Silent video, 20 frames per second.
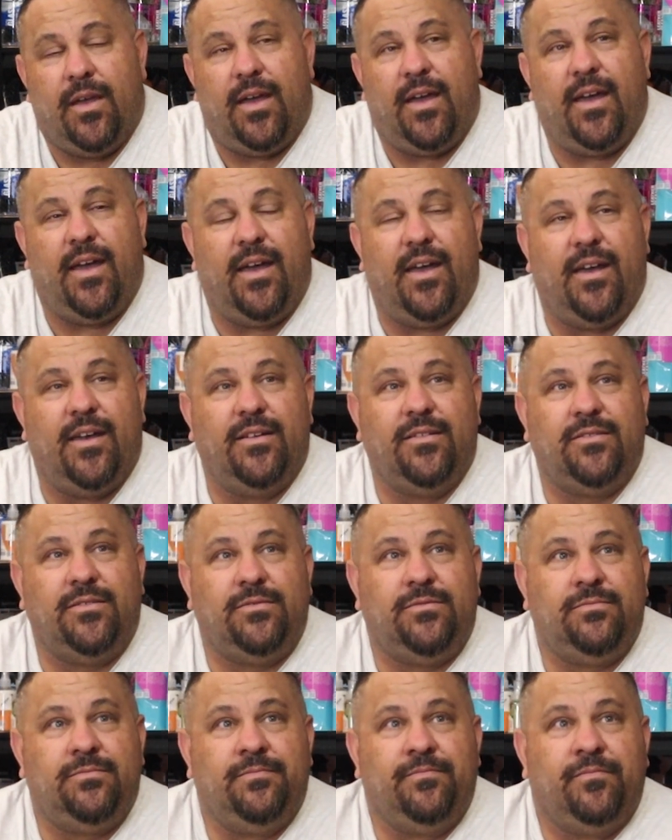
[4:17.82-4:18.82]

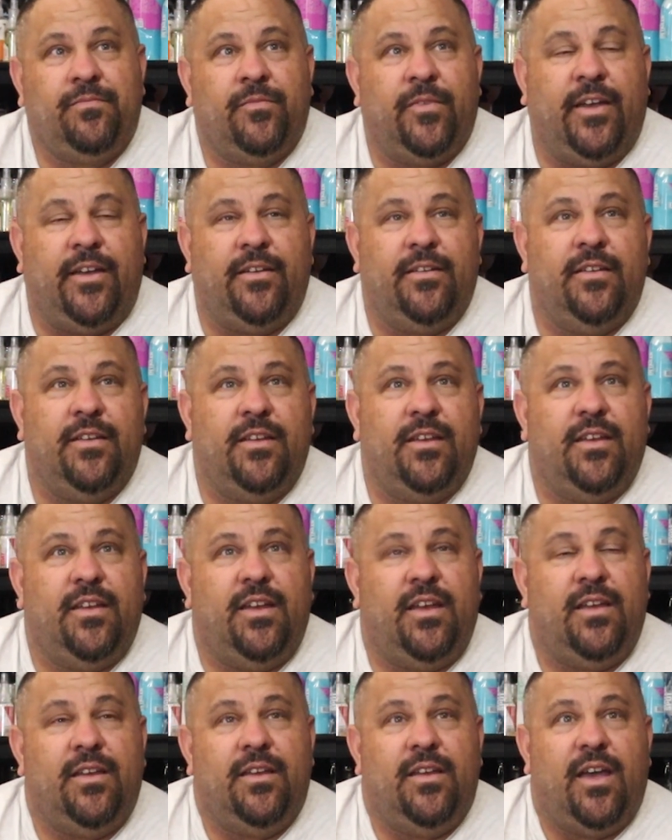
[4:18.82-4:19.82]
Well,
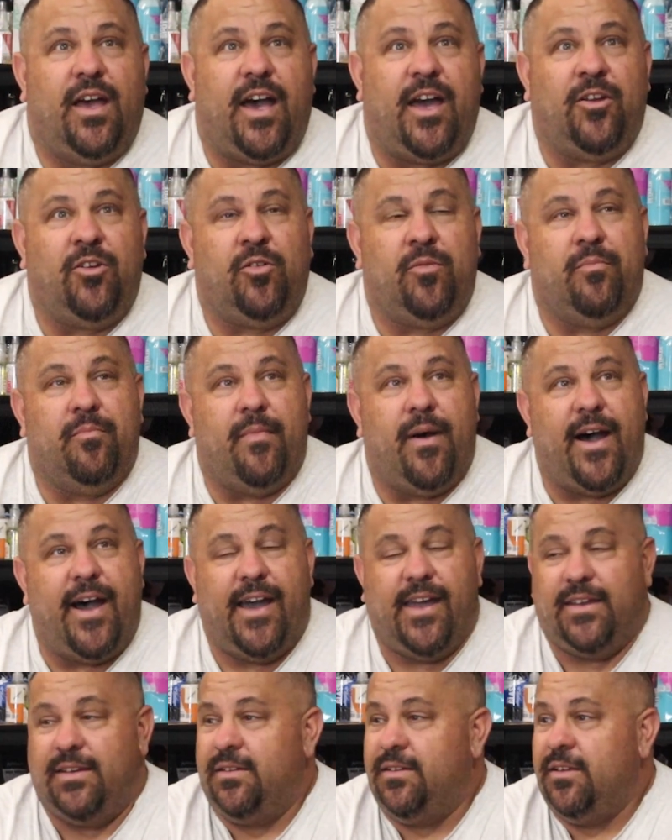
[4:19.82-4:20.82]
I don't
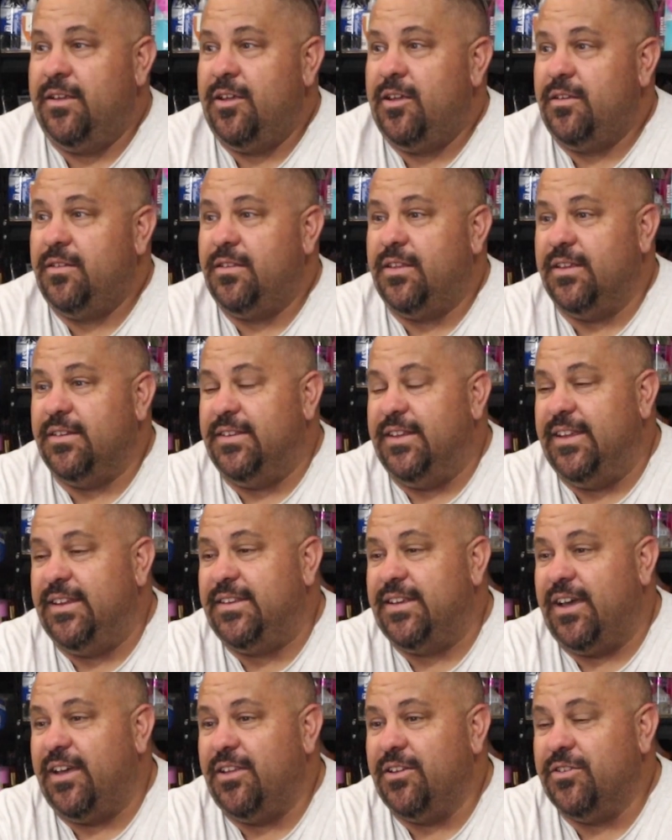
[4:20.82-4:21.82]
mind the
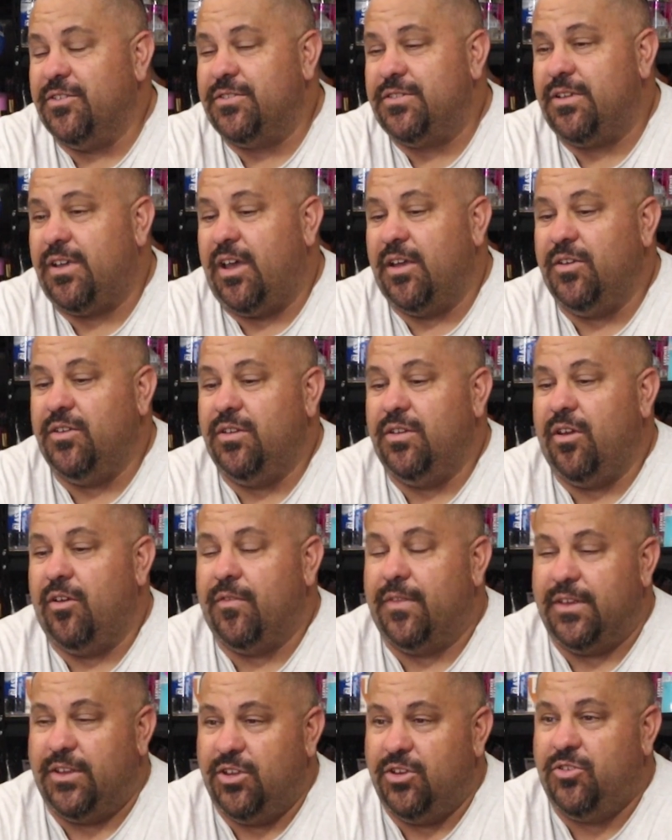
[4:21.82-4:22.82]
detailers or
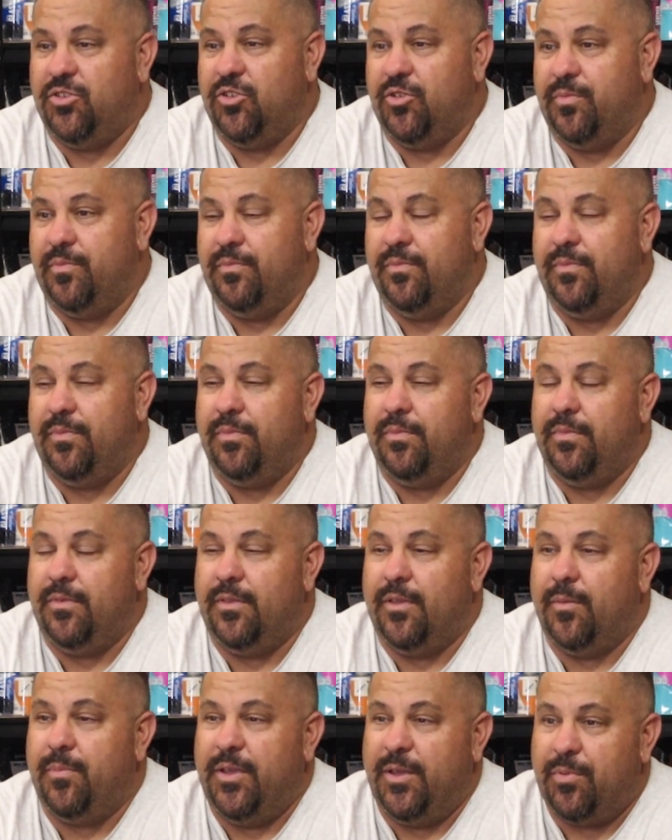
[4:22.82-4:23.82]

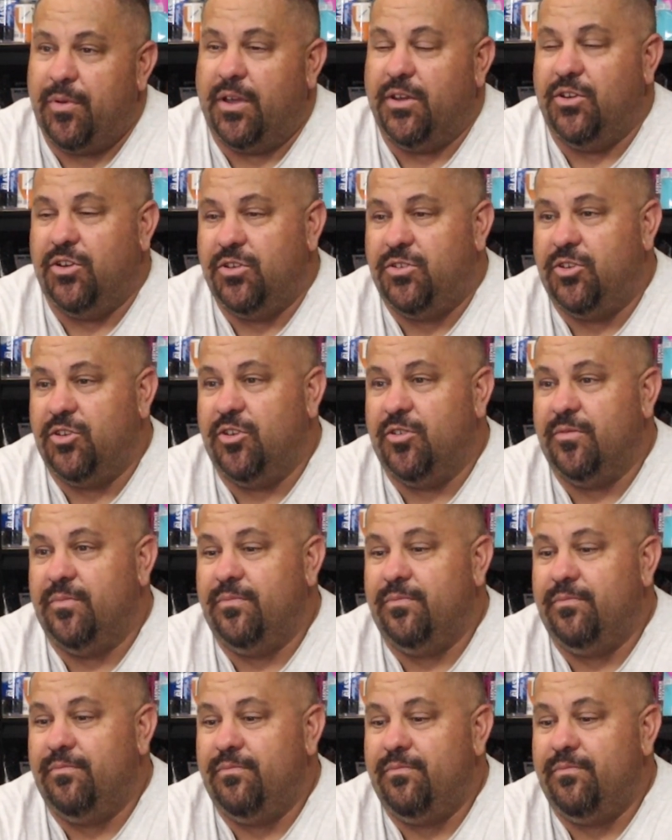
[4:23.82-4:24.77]
the people on YouTube